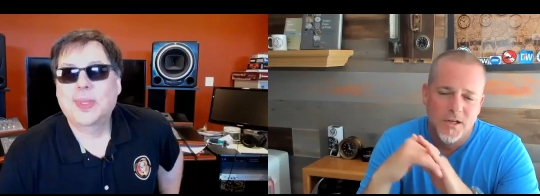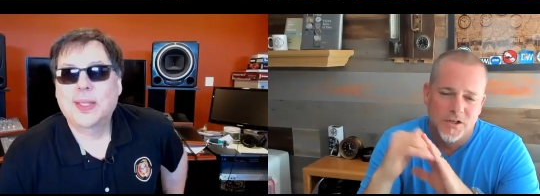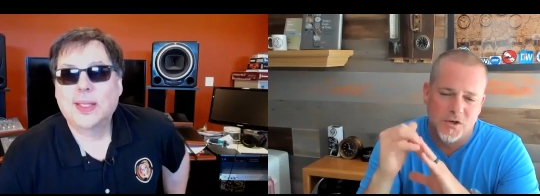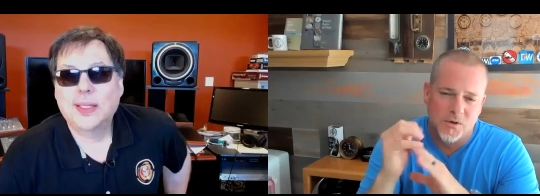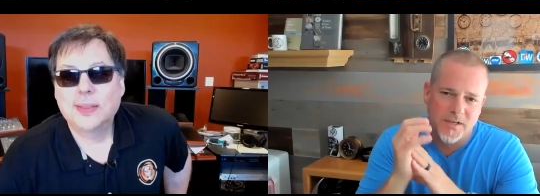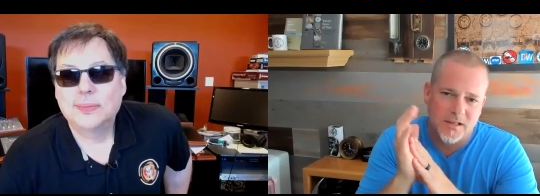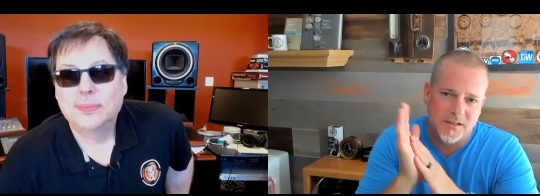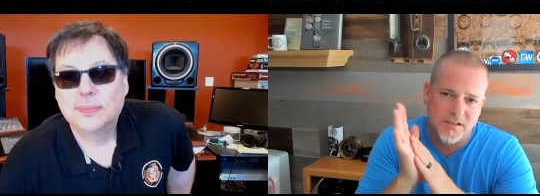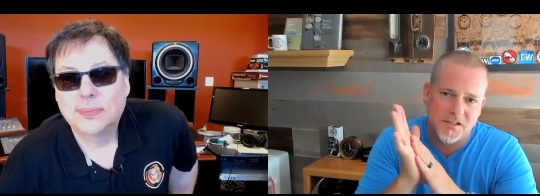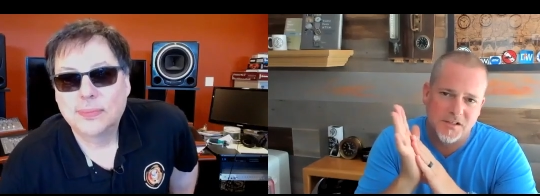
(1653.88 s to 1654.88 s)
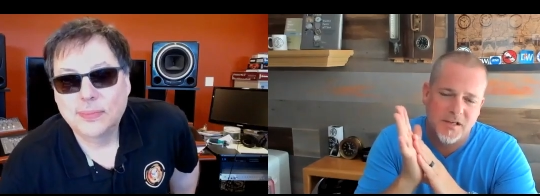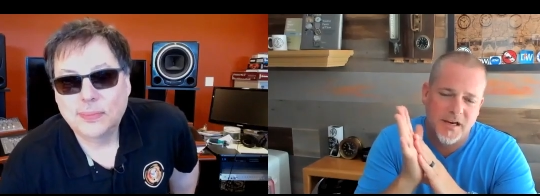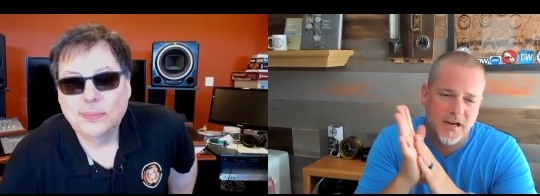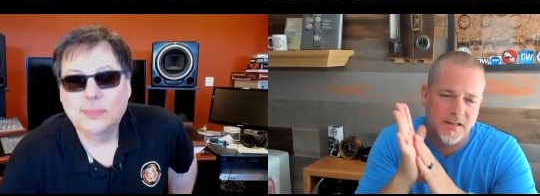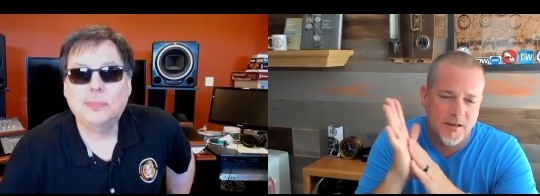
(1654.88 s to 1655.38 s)
Speaker 1: so tell us
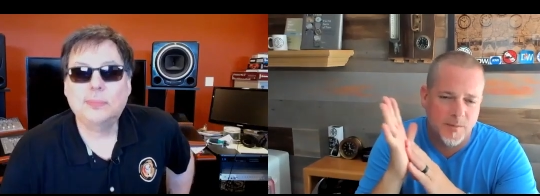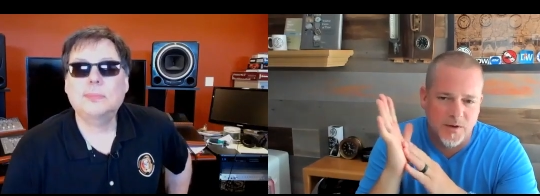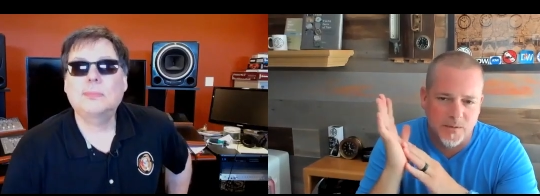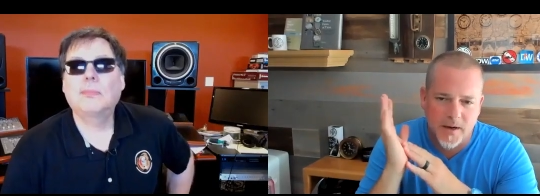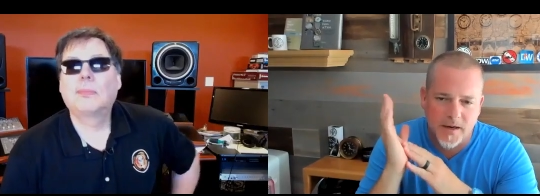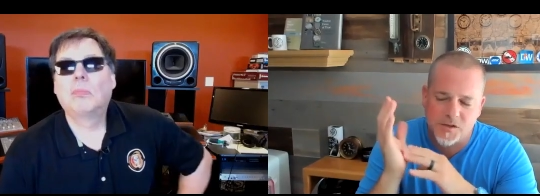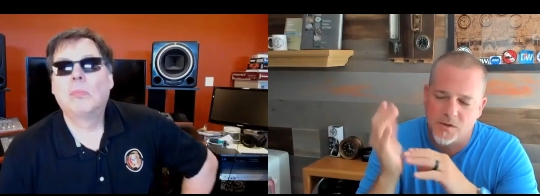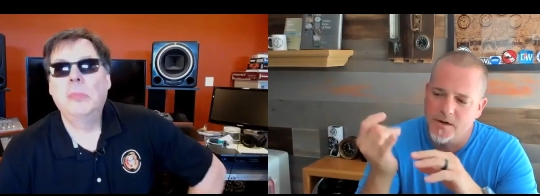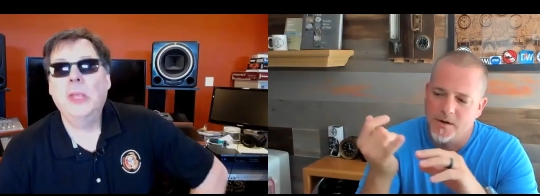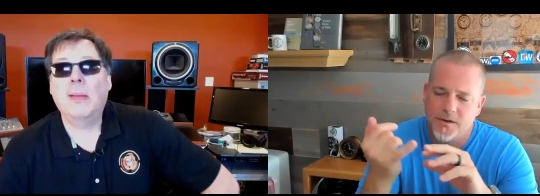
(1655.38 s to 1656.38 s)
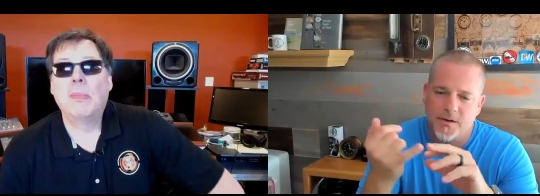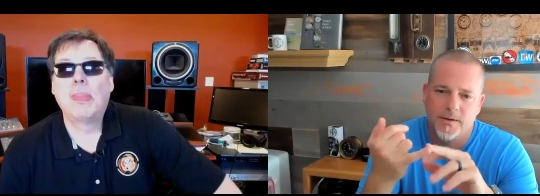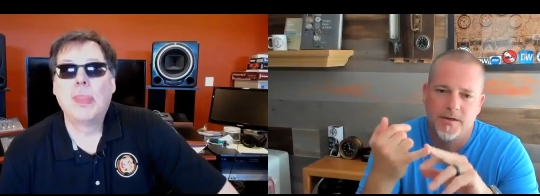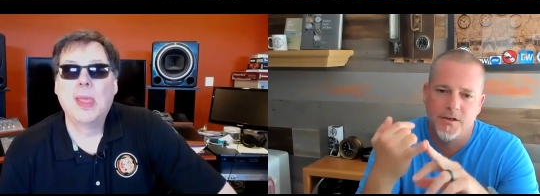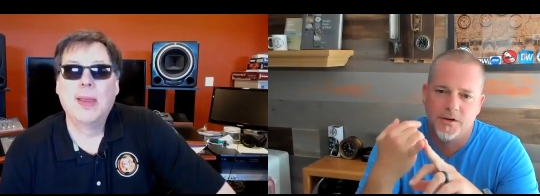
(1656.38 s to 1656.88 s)
TAW, right? So yeah. you're
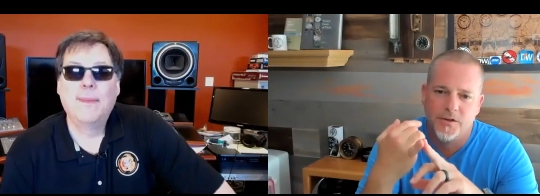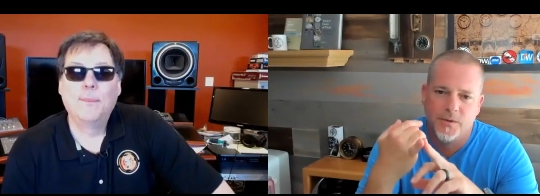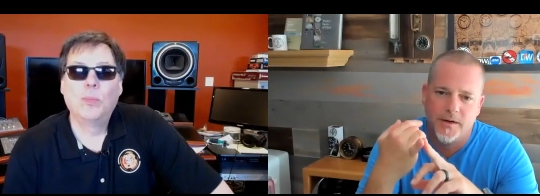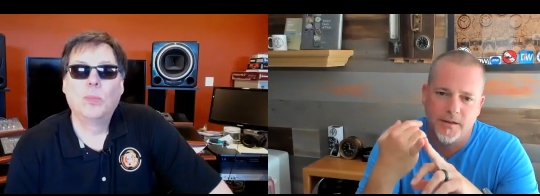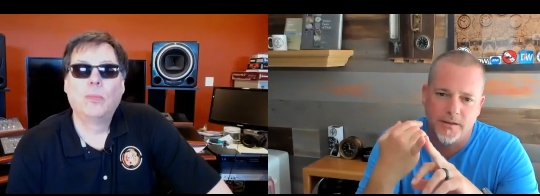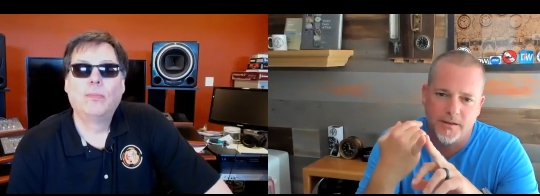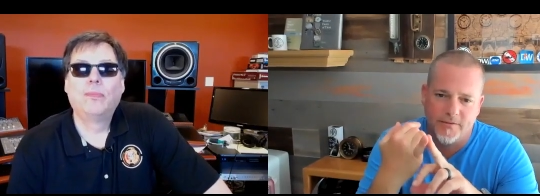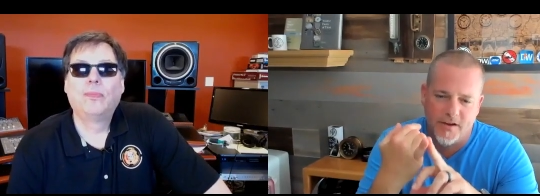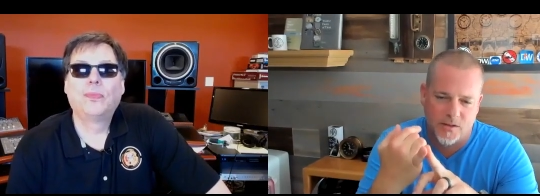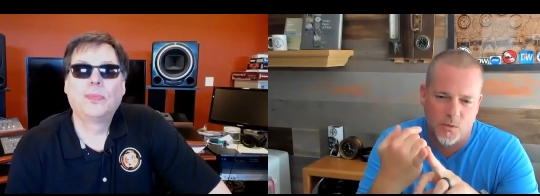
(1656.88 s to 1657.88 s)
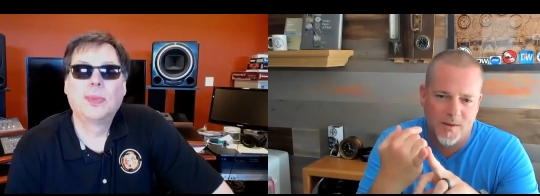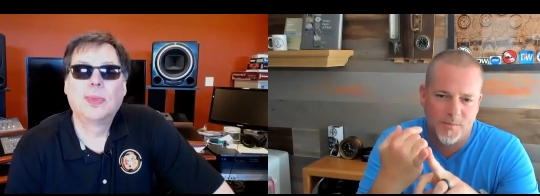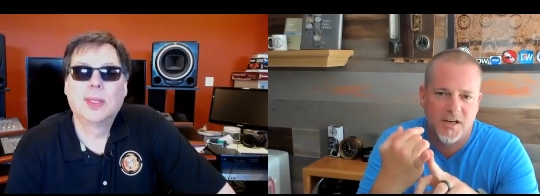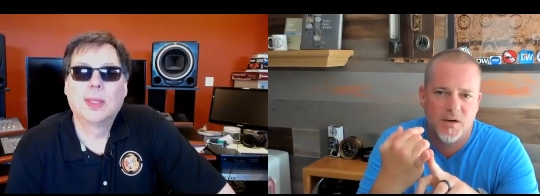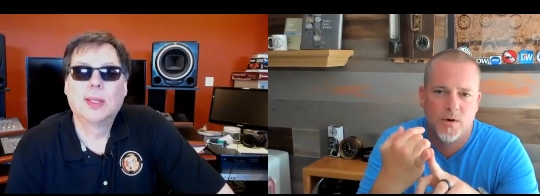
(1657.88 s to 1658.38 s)
doing you're doing you've got the
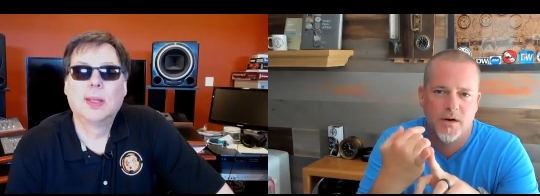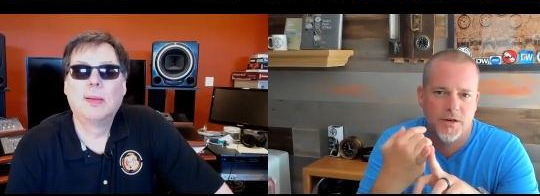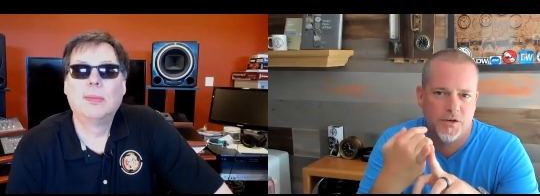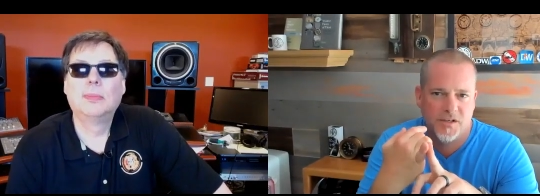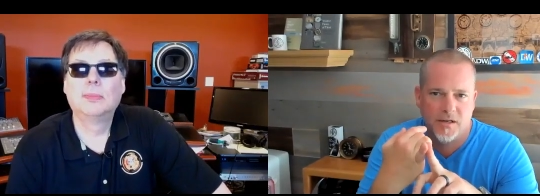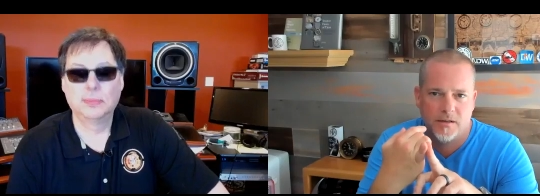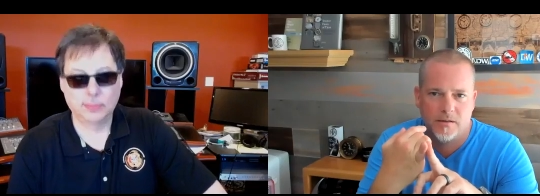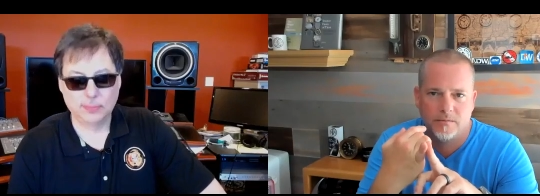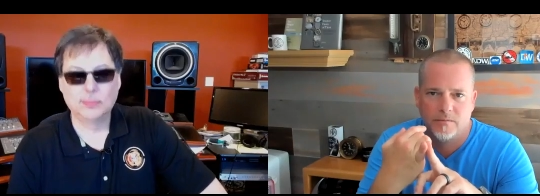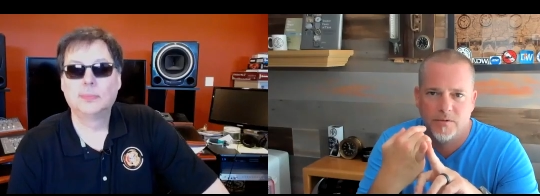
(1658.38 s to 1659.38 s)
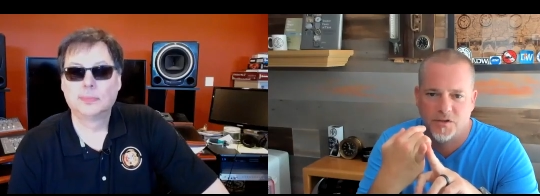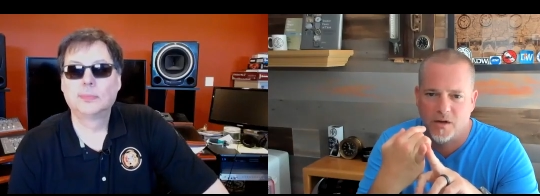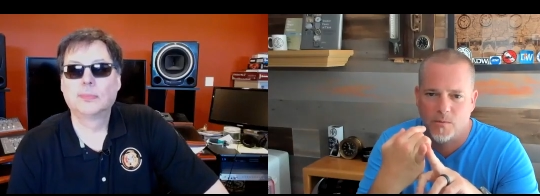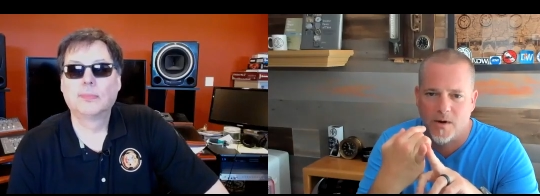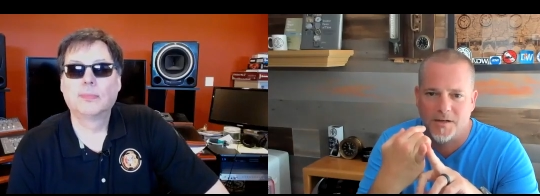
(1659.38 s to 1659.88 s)
website where you sell you
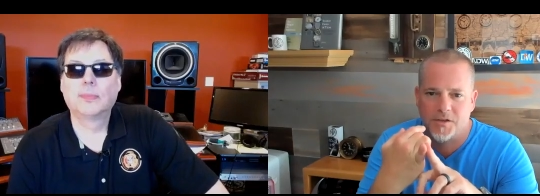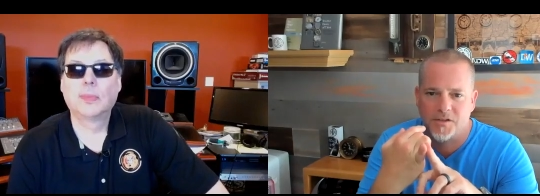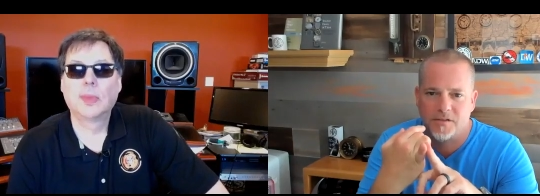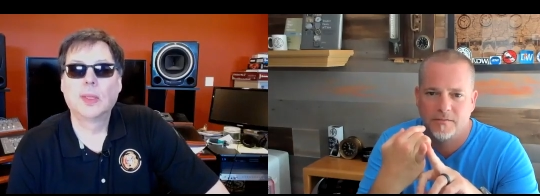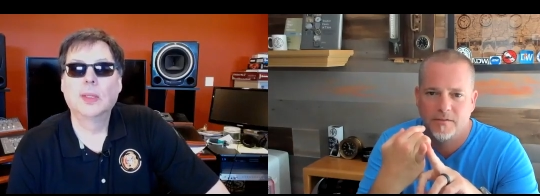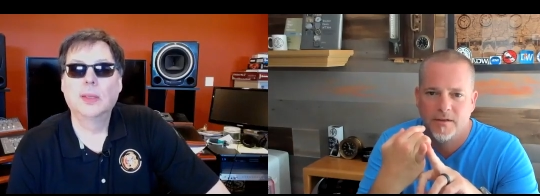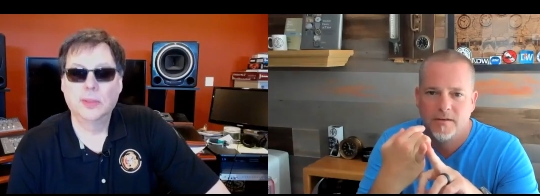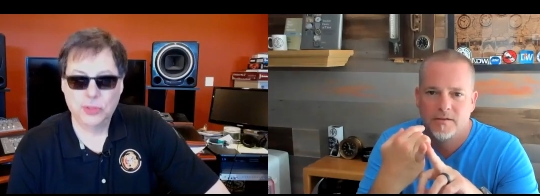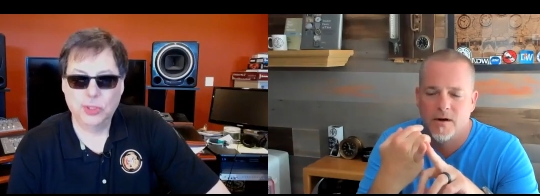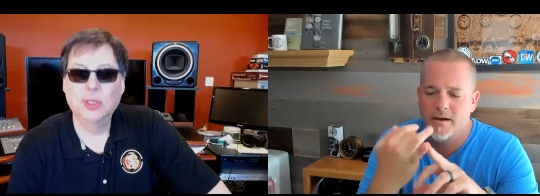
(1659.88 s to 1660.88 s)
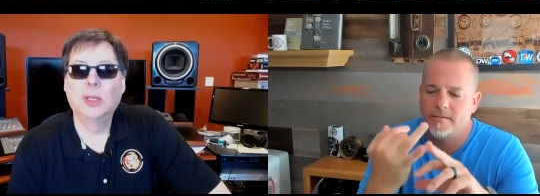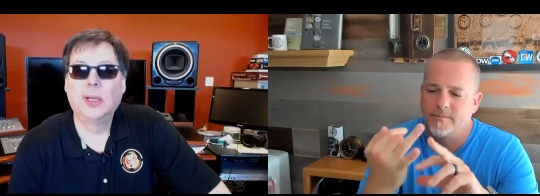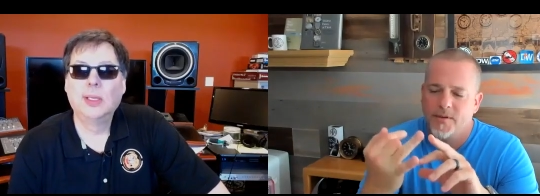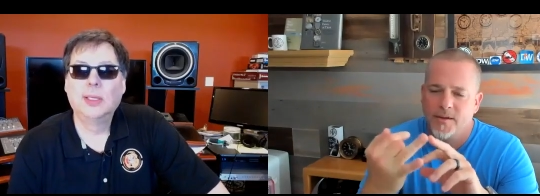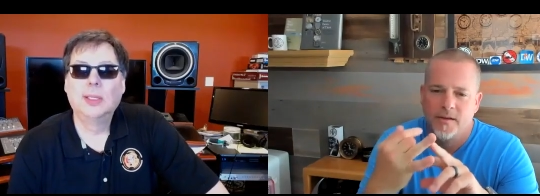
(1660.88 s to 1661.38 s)
sell watches, sure. right?
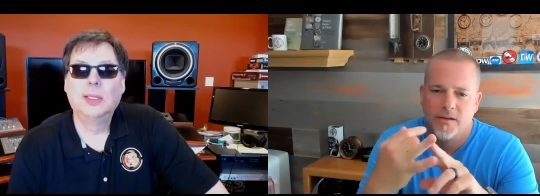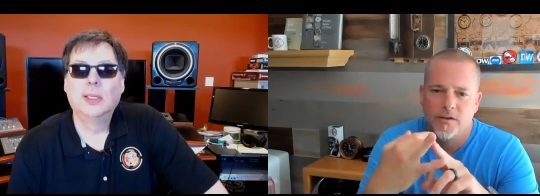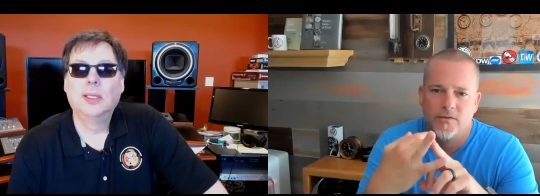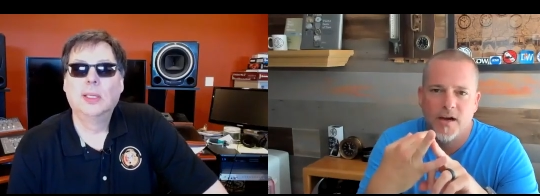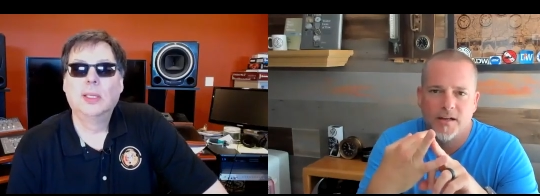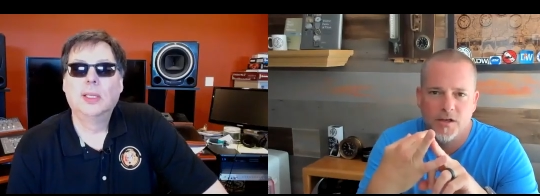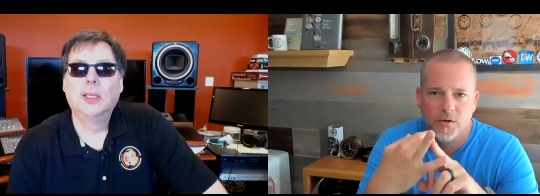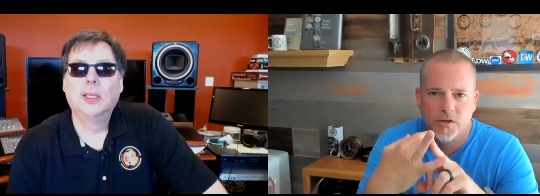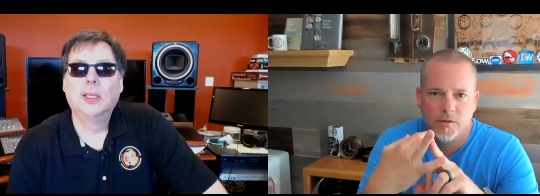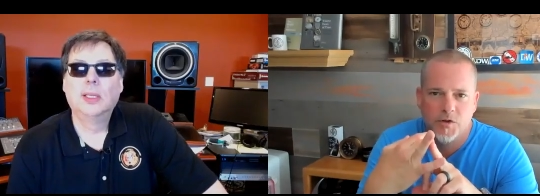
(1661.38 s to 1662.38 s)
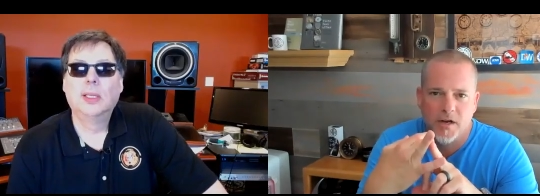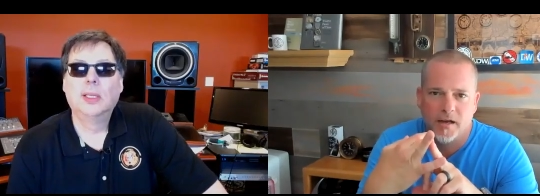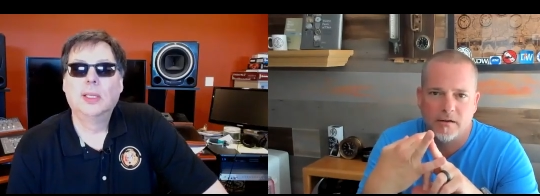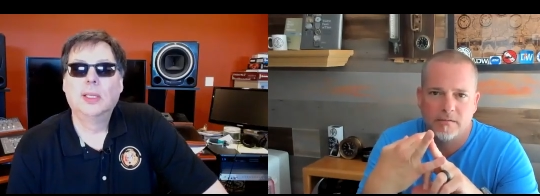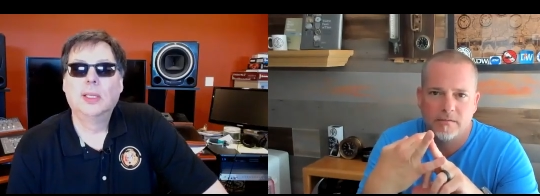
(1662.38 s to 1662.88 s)
You've got the YouTube
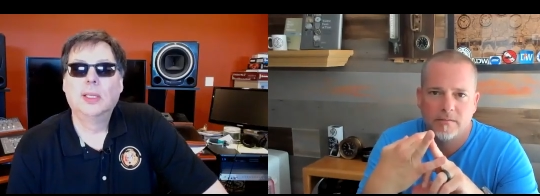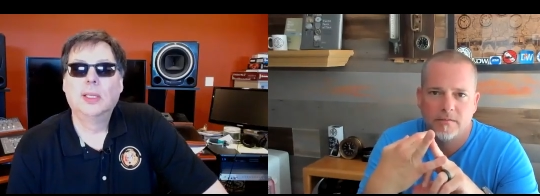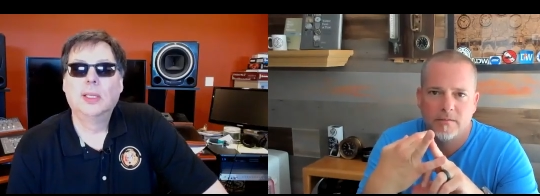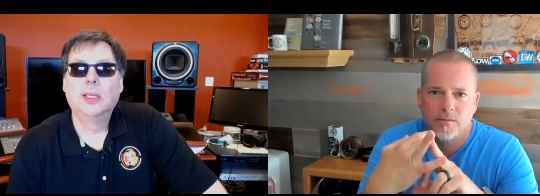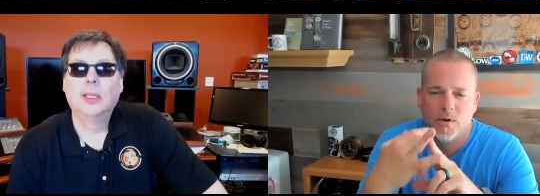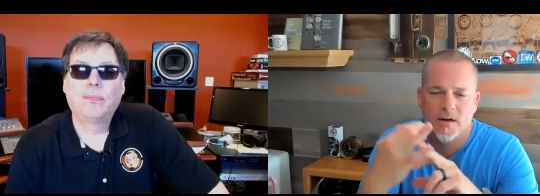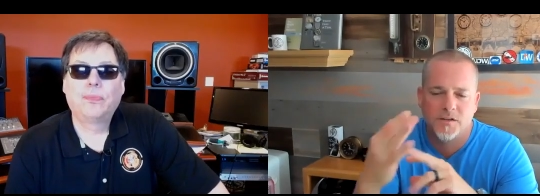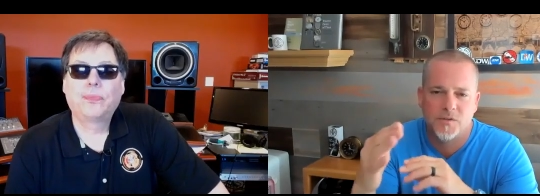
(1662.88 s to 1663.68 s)
channel. What else?